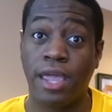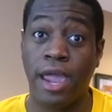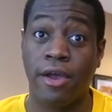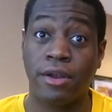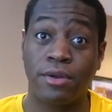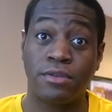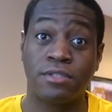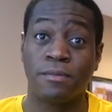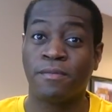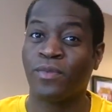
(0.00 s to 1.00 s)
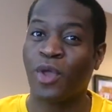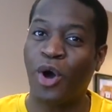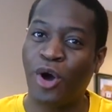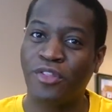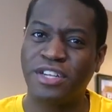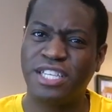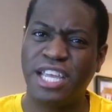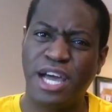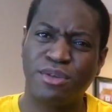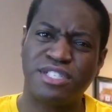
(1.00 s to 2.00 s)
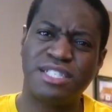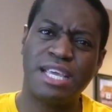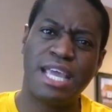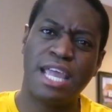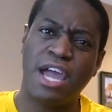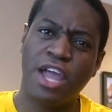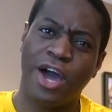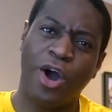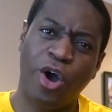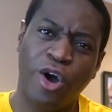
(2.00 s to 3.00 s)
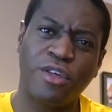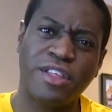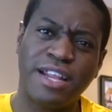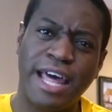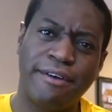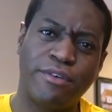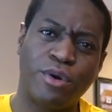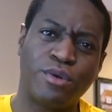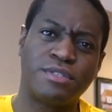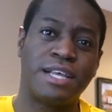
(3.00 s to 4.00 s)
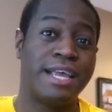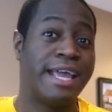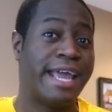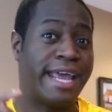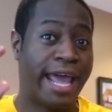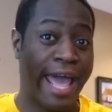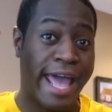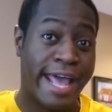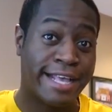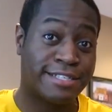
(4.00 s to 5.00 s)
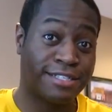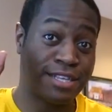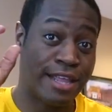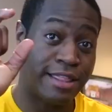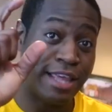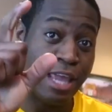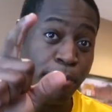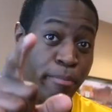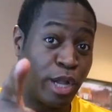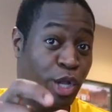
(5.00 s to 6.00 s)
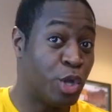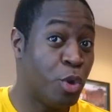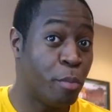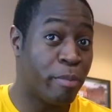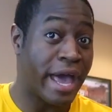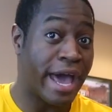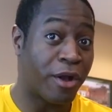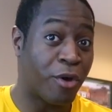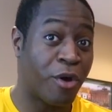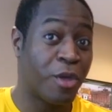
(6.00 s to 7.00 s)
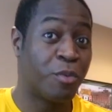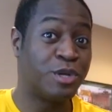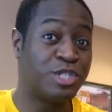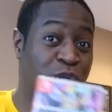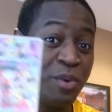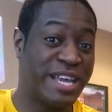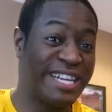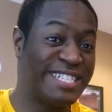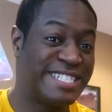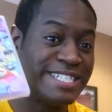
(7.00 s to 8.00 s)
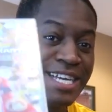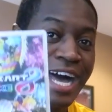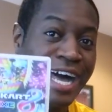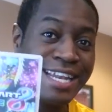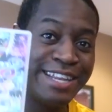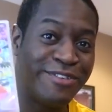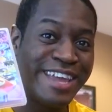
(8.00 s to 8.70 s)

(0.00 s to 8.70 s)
characters, all the DLC, all the levels. It has the balloon battle, which you cannot